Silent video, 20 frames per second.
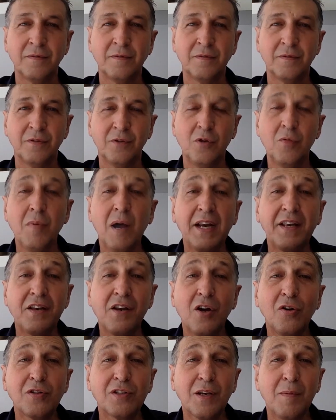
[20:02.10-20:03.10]
You might know
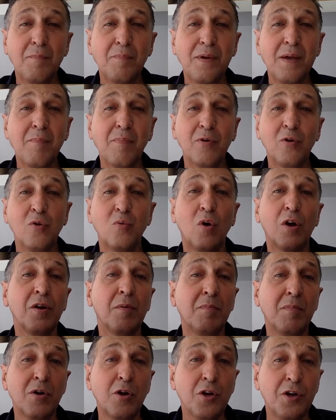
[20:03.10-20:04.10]
some people who want to
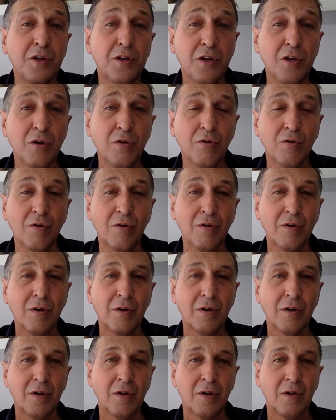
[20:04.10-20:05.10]
murder you,
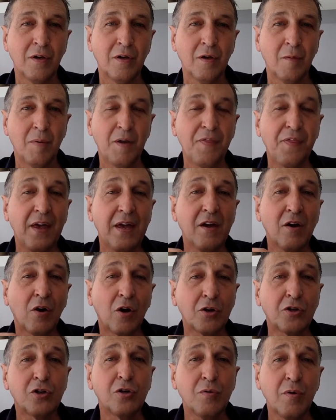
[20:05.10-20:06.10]
but they
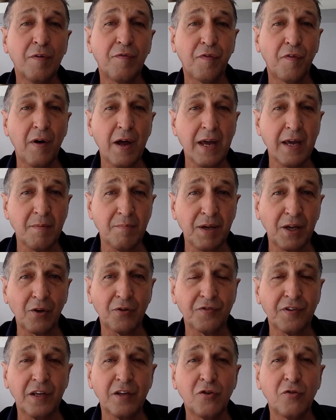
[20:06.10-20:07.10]
are too afraid because
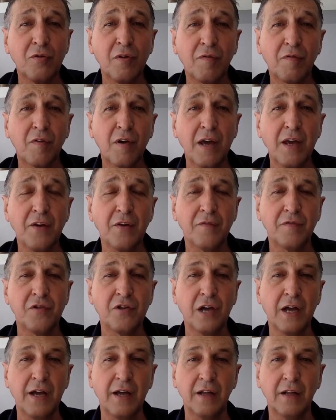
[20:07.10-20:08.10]
they're too afraid of
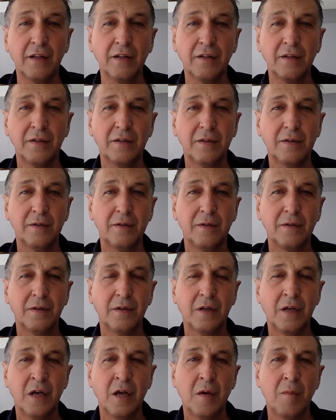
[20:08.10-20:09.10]
jail.
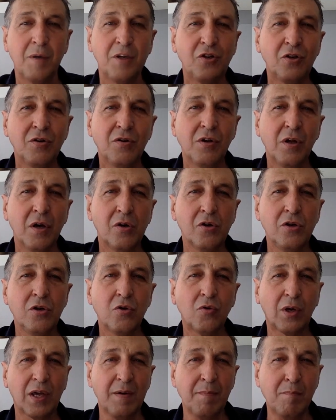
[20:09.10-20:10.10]
But you know, you
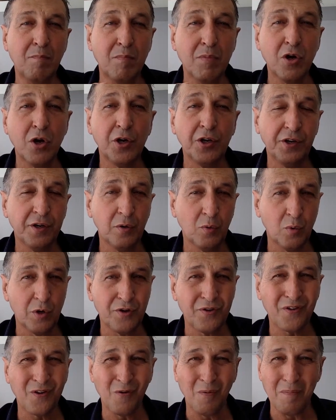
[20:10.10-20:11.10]
can murder
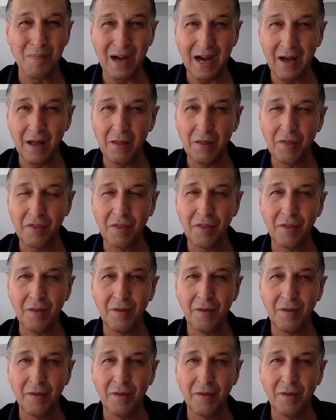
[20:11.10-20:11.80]
with your mouth.